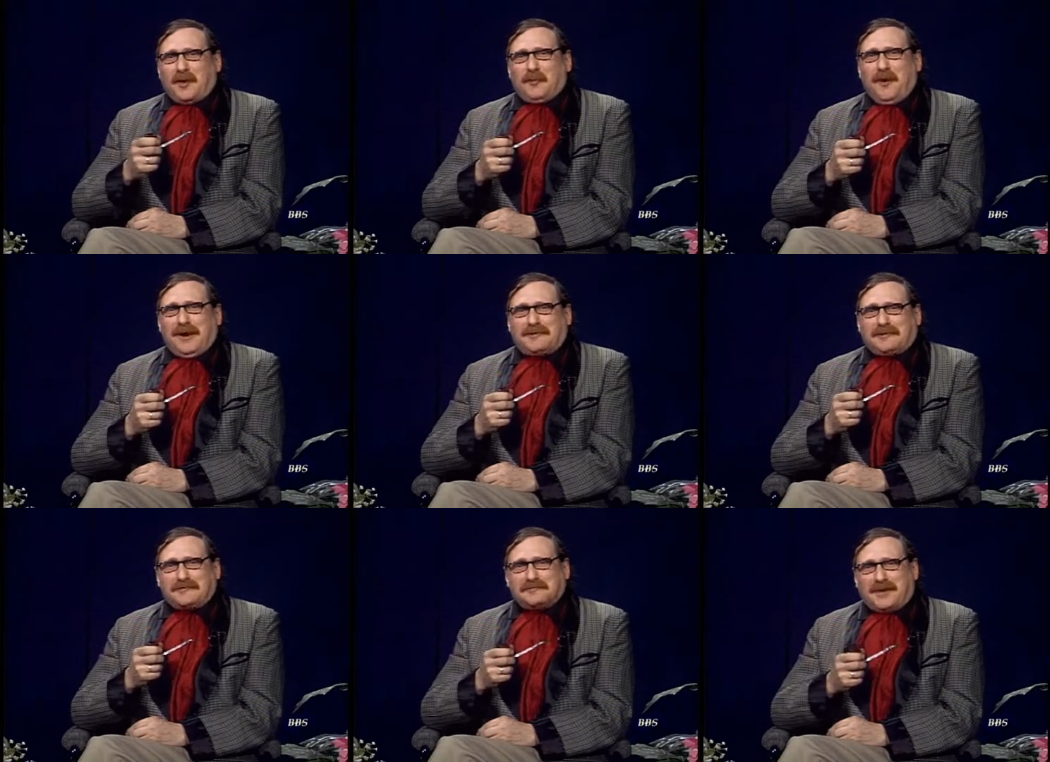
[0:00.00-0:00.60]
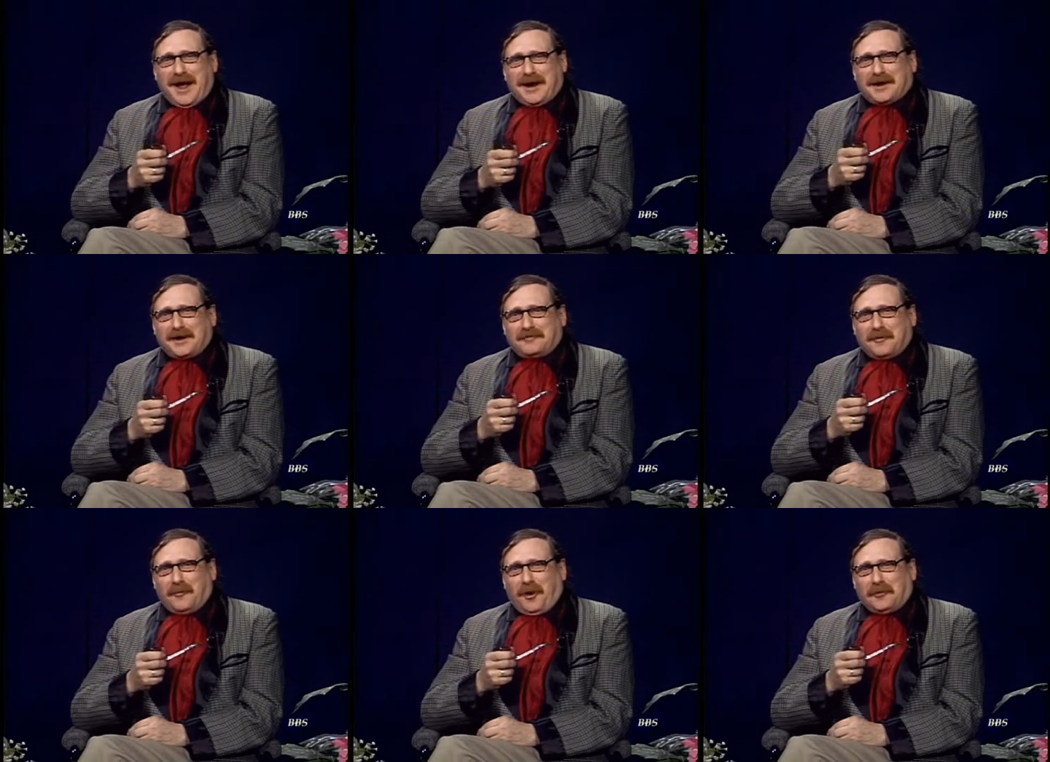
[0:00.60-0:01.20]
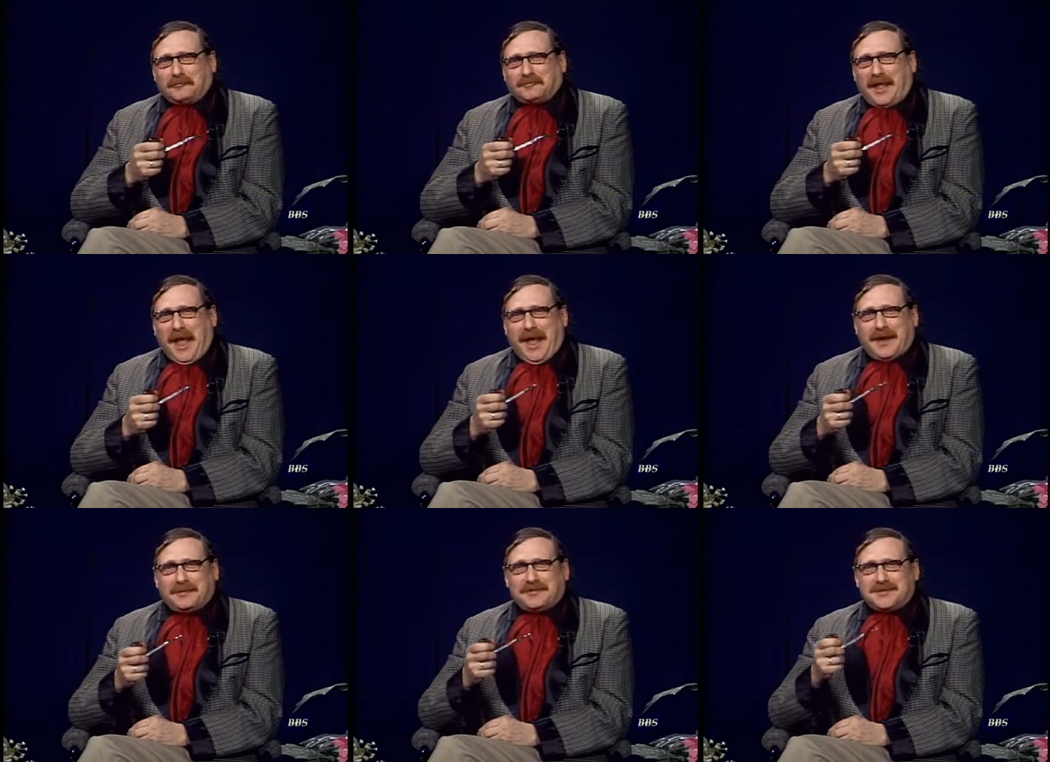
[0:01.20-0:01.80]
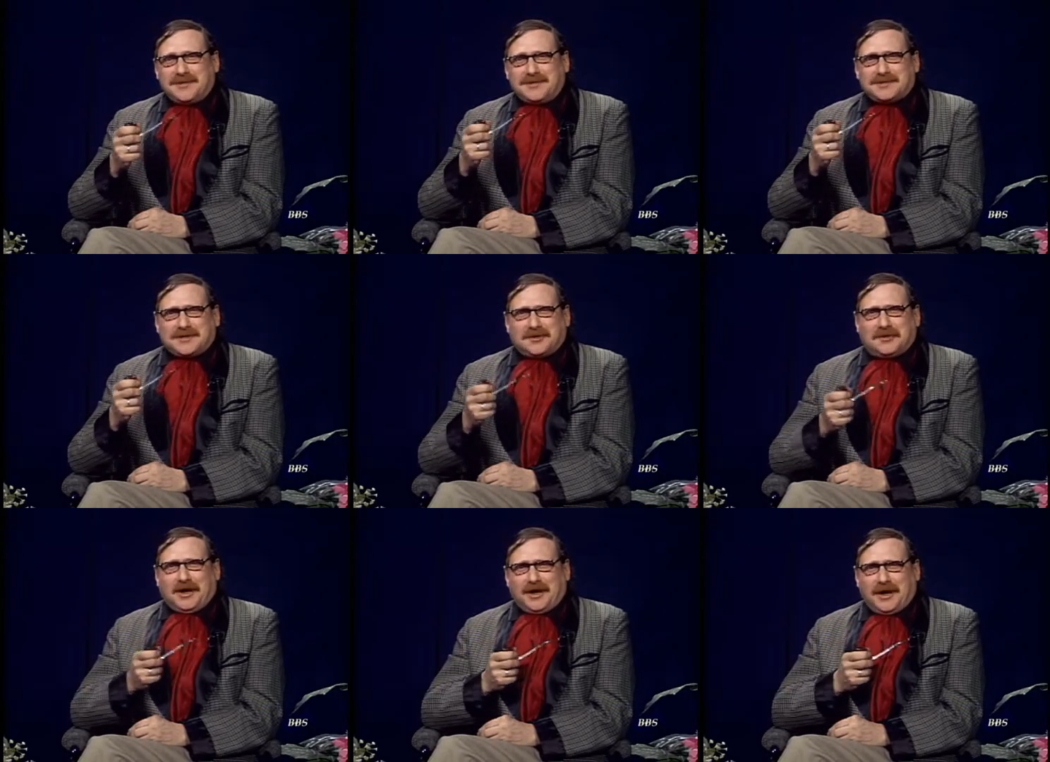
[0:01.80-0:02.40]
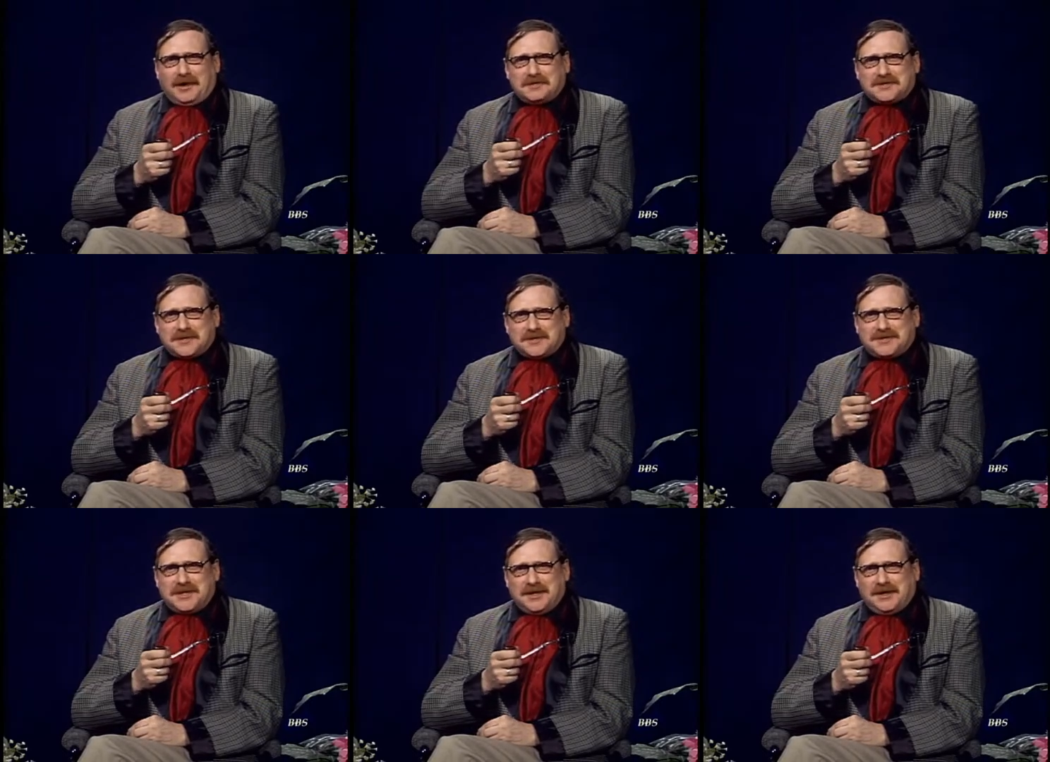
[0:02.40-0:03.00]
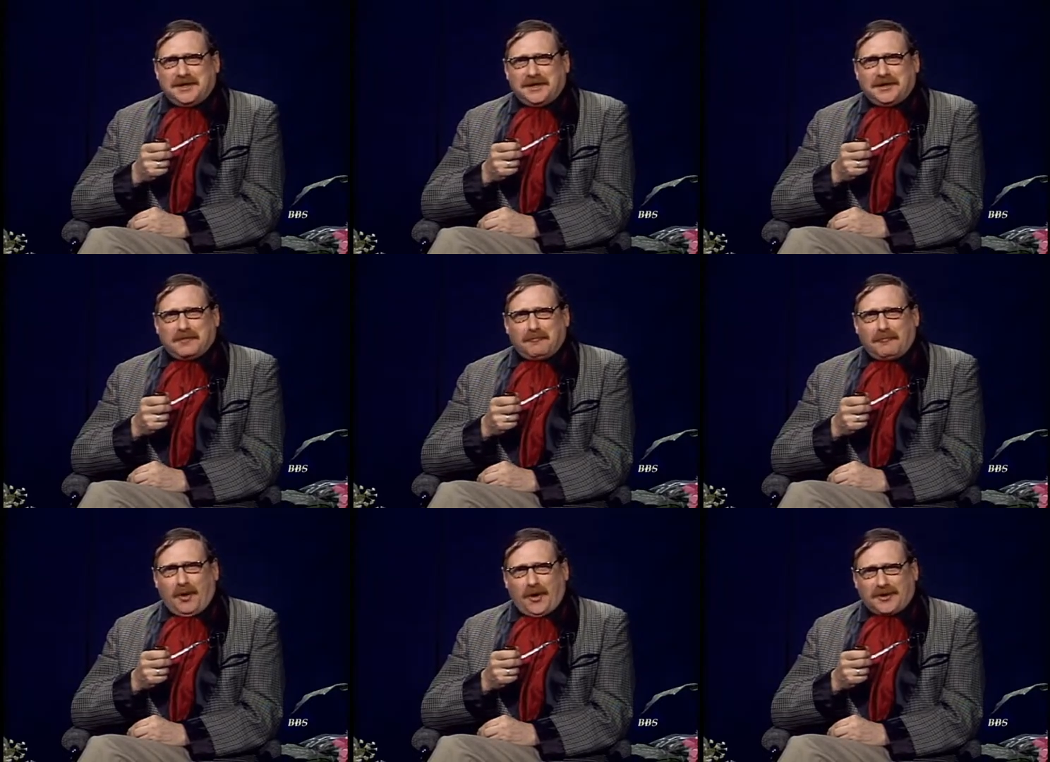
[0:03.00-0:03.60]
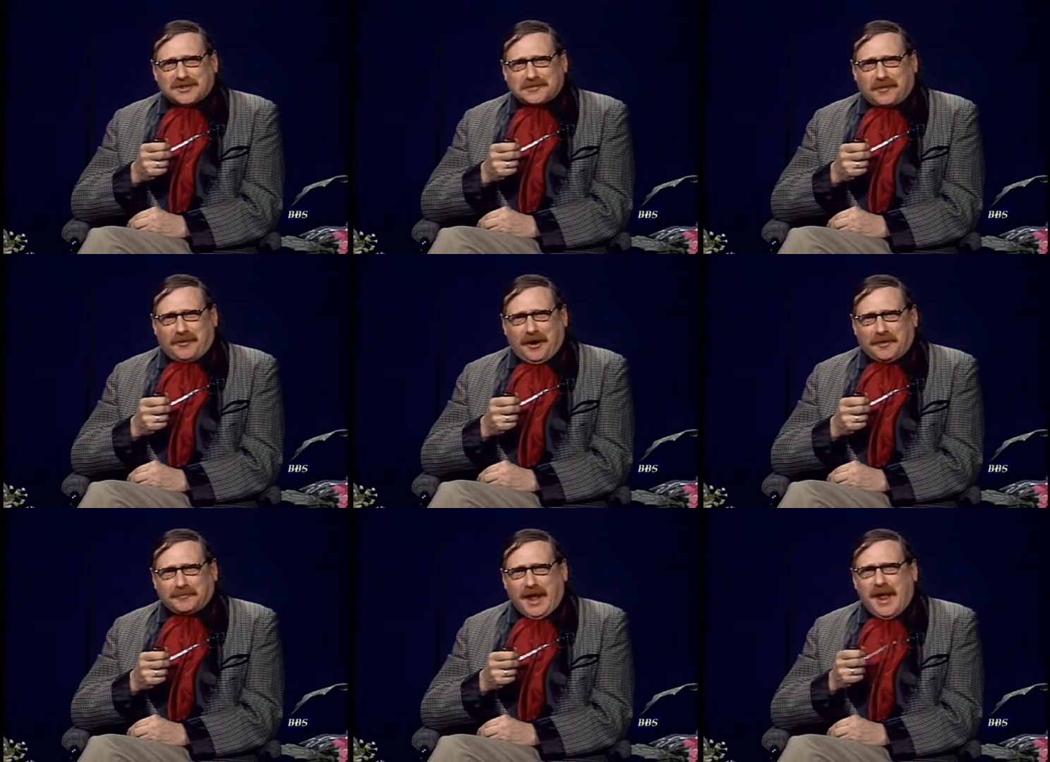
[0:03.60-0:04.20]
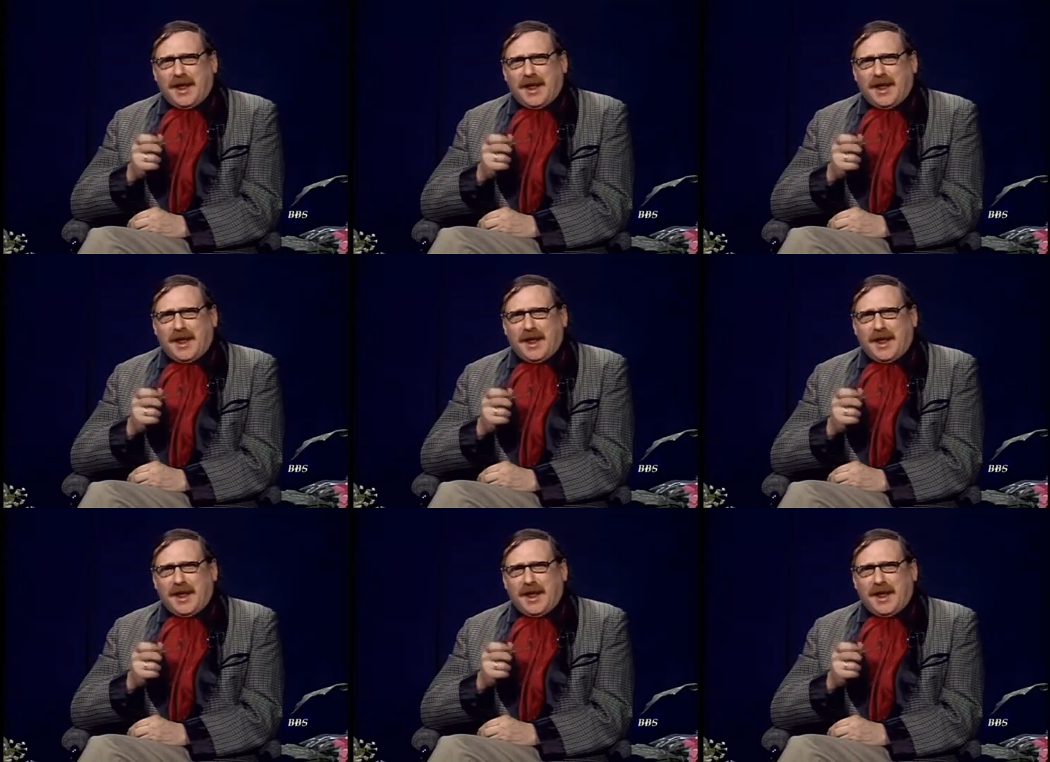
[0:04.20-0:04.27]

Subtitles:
Welcome back, everyone. This is Clunt Teague Moresbury.